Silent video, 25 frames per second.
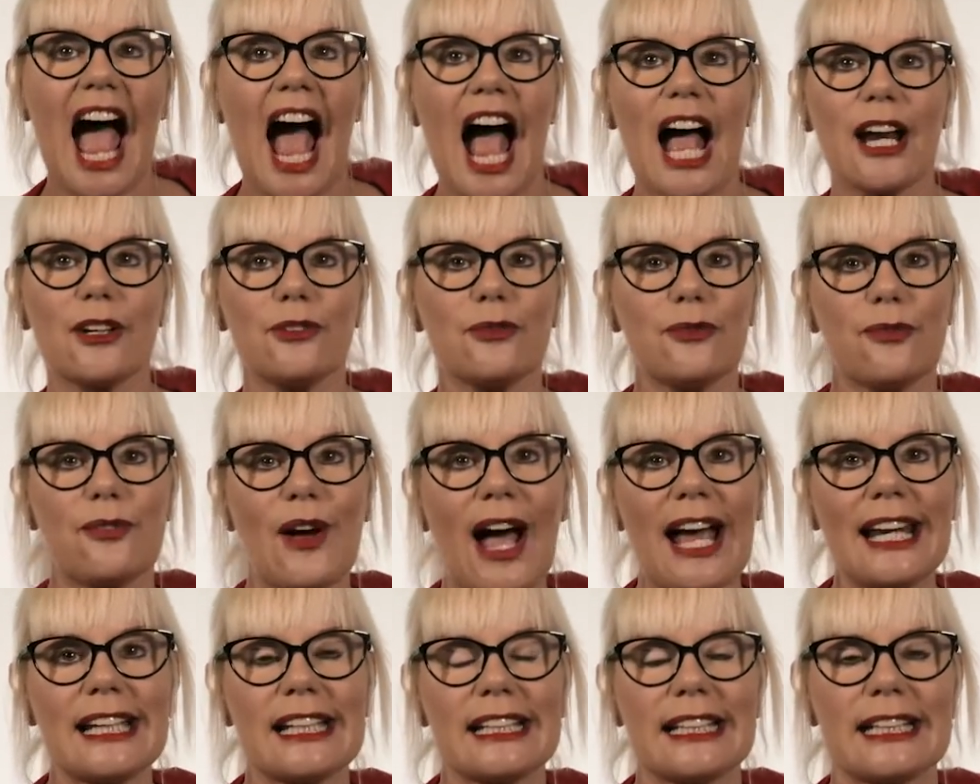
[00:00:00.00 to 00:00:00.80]
And
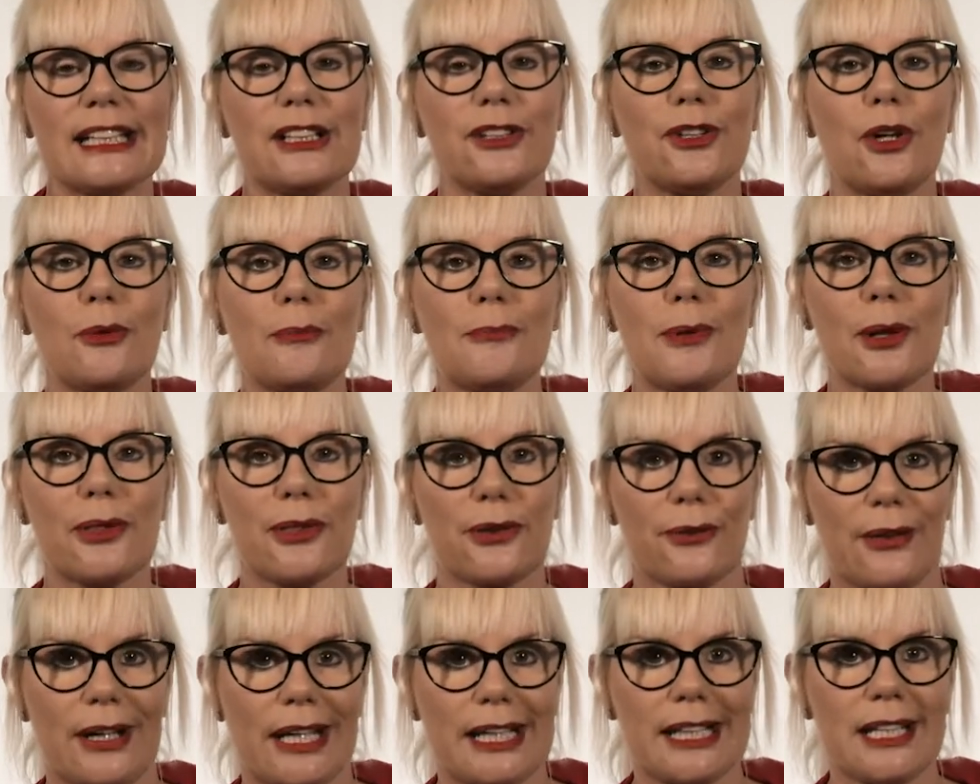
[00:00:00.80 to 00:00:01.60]
finally, number
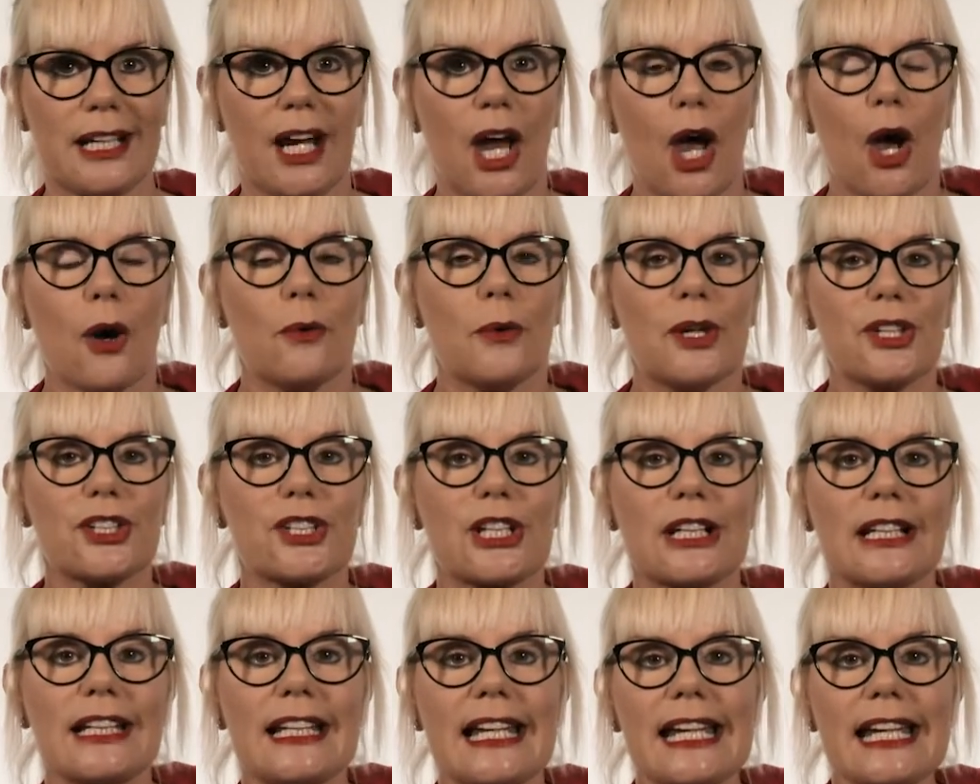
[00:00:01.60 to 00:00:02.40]
three,
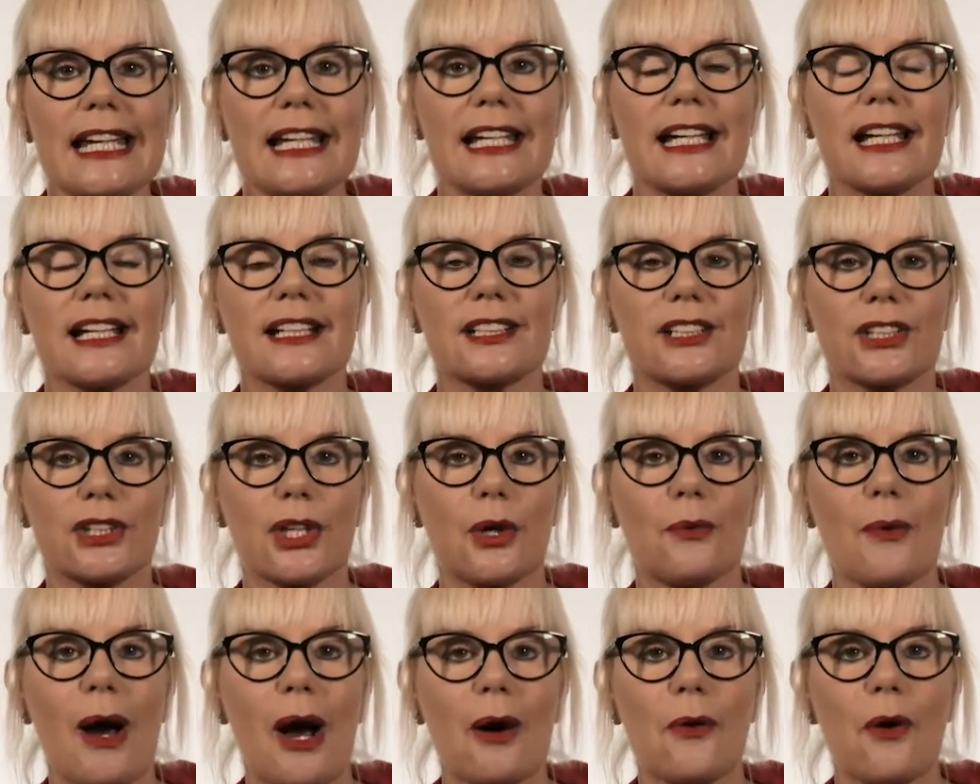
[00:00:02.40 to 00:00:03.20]
which links
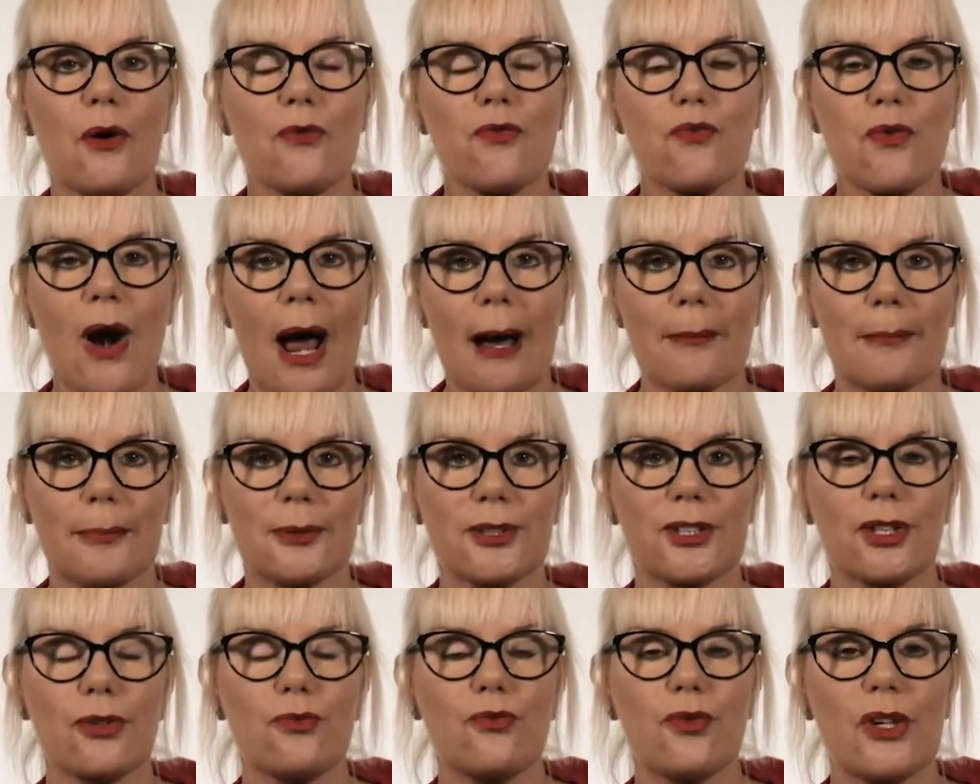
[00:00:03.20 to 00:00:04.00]
to our
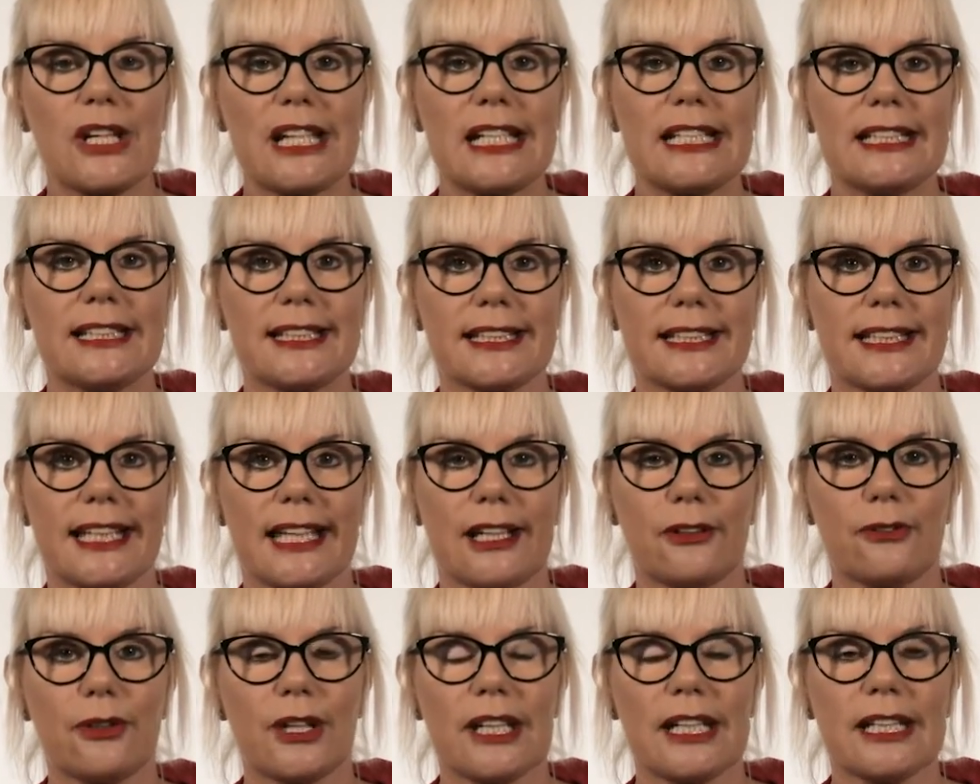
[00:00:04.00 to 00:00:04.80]
Wrap to Read
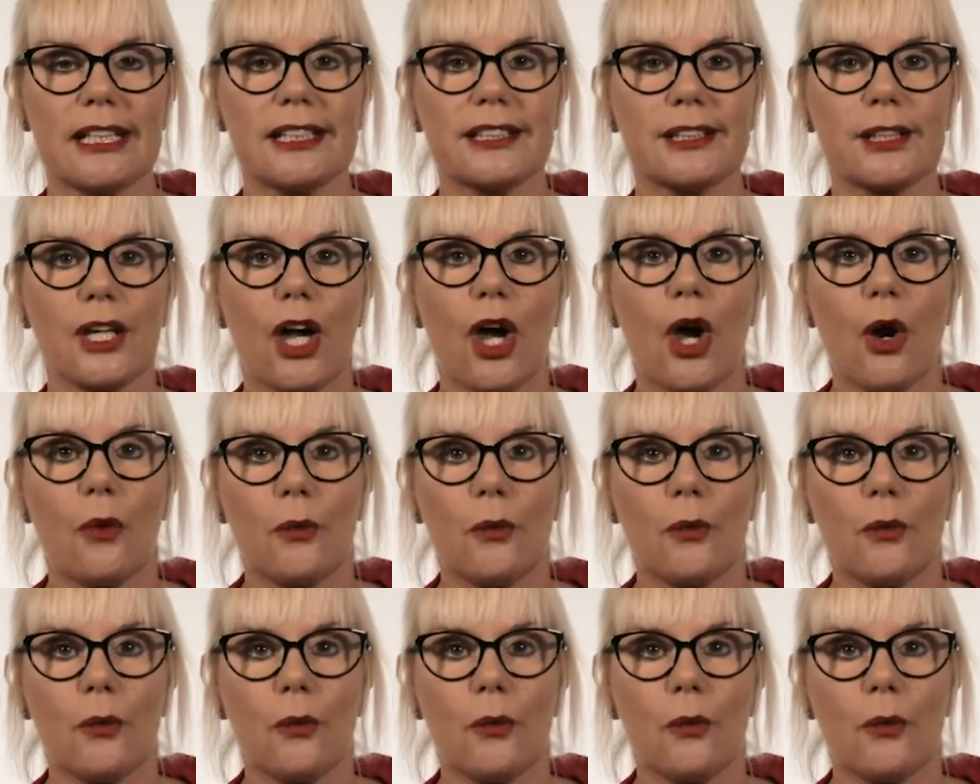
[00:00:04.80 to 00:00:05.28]
series,